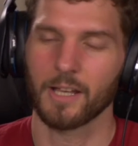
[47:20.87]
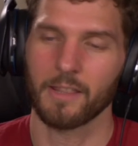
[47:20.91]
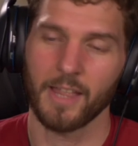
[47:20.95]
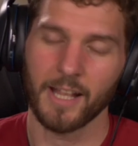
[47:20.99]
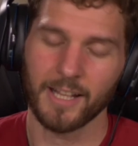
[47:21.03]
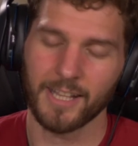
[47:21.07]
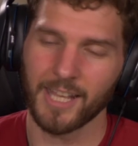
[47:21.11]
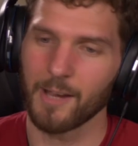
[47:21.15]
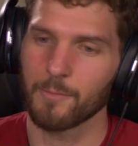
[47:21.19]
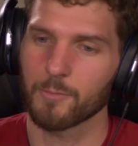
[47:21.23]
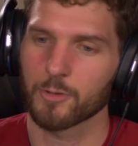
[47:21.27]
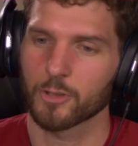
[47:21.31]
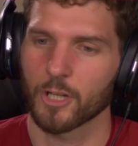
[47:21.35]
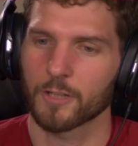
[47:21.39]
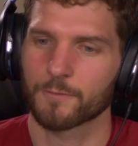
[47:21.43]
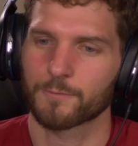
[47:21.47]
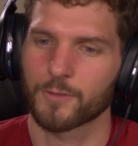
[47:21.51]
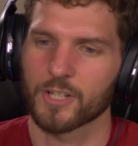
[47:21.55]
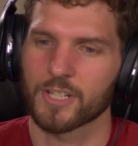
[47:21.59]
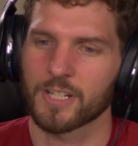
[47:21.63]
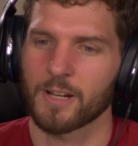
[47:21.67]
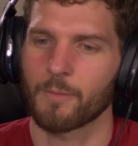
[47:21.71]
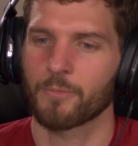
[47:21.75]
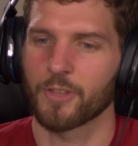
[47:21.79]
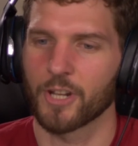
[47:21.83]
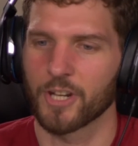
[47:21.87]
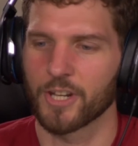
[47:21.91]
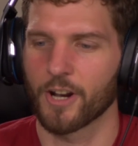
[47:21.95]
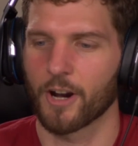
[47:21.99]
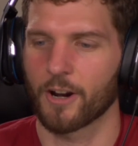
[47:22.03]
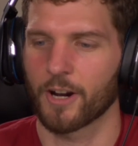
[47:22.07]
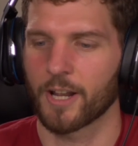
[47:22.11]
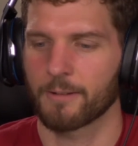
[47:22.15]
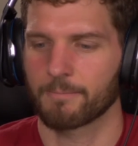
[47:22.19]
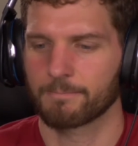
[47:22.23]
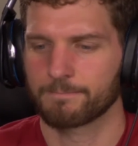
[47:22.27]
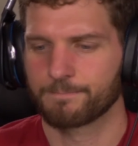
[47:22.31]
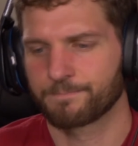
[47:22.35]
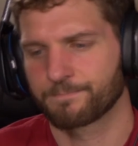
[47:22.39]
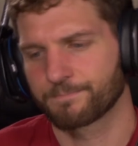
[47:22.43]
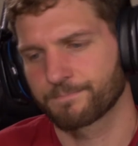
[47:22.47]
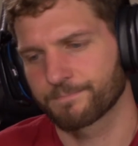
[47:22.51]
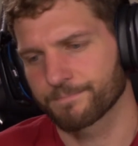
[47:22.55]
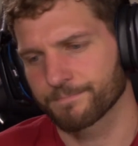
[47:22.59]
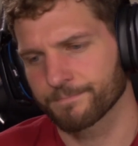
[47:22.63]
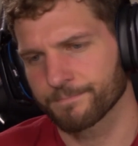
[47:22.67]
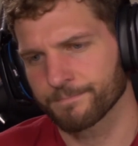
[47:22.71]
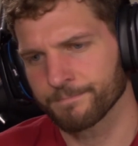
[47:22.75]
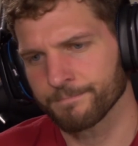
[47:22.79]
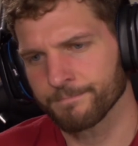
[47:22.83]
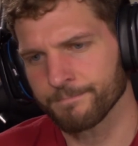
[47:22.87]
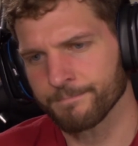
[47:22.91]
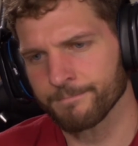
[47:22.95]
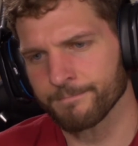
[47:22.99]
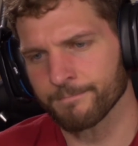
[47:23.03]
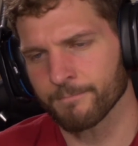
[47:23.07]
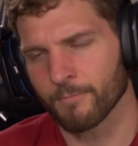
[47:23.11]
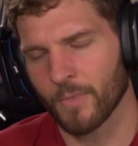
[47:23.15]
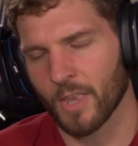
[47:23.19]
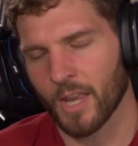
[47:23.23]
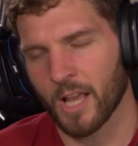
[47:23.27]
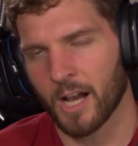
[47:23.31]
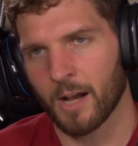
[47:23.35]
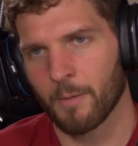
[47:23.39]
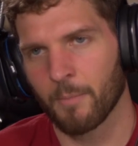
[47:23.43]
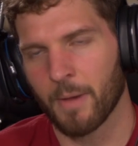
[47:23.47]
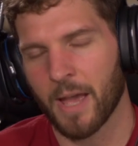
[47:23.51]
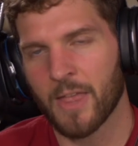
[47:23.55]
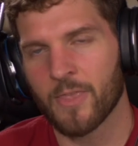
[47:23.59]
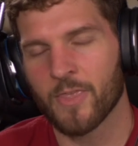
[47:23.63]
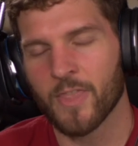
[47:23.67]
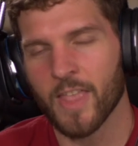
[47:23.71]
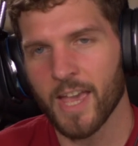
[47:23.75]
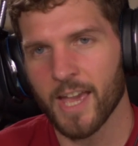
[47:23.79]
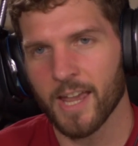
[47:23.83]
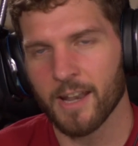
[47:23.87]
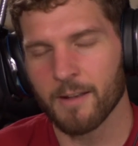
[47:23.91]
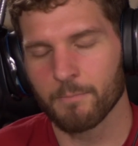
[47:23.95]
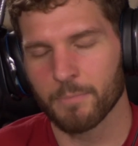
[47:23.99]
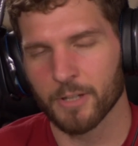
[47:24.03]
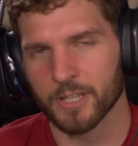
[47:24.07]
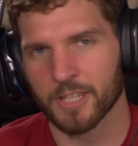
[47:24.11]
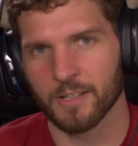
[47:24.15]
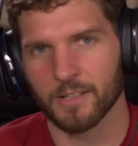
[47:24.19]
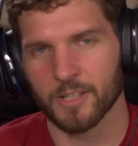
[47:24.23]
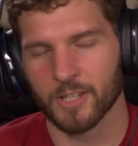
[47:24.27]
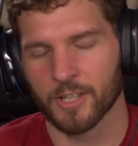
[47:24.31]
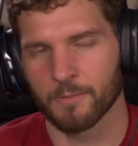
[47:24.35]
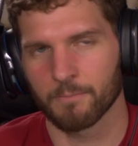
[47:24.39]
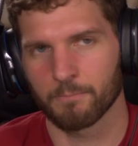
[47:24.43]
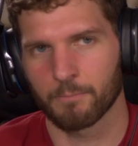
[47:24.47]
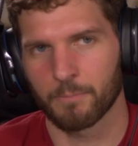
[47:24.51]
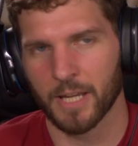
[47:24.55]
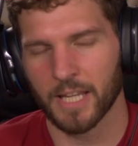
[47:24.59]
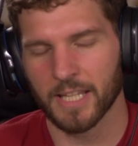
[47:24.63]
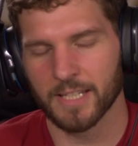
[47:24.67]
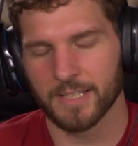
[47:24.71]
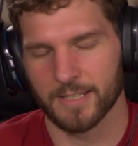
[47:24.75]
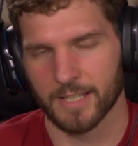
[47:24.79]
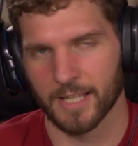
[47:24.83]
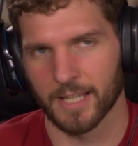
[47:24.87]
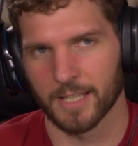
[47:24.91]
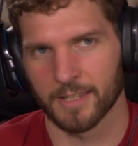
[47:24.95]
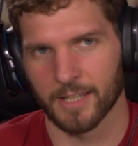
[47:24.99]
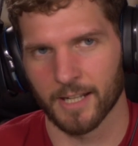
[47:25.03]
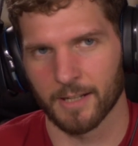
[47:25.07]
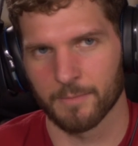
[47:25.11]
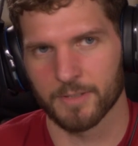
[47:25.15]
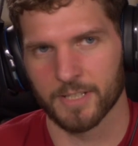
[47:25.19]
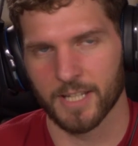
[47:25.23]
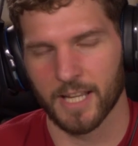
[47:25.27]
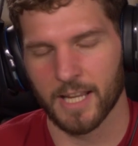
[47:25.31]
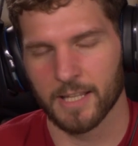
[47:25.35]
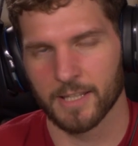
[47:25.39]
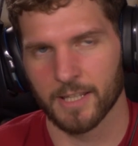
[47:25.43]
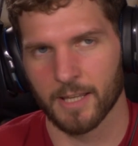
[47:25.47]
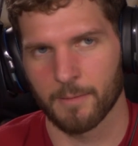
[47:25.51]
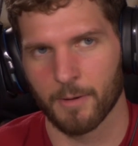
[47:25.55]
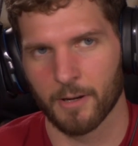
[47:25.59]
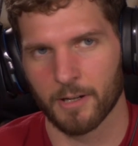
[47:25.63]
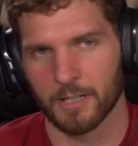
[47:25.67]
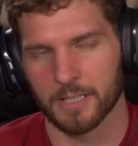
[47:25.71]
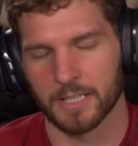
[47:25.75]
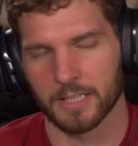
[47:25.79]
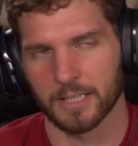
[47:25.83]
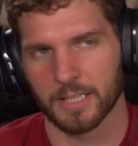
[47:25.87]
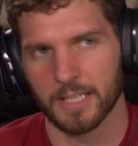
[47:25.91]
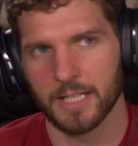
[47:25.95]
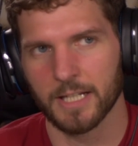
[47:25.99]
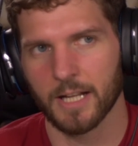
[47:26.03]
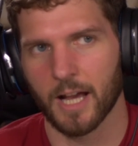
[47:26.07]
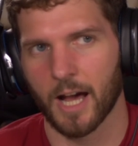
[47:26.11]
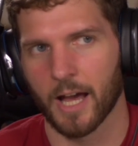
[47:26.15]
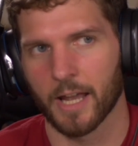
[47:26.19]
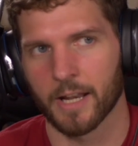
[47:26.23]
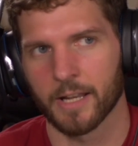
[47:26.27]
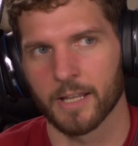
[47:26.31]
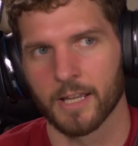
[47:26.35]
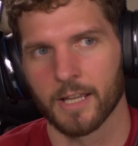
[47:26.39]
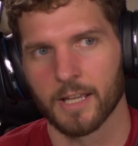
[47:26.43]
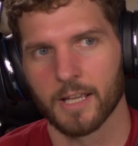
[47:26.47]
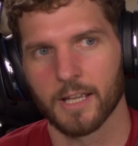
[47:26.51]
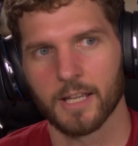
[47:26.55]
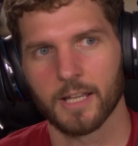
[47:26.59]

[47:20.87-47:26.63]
that game was good for something, darn it. And then, but the biggest thing that I'm saying they buried the lead on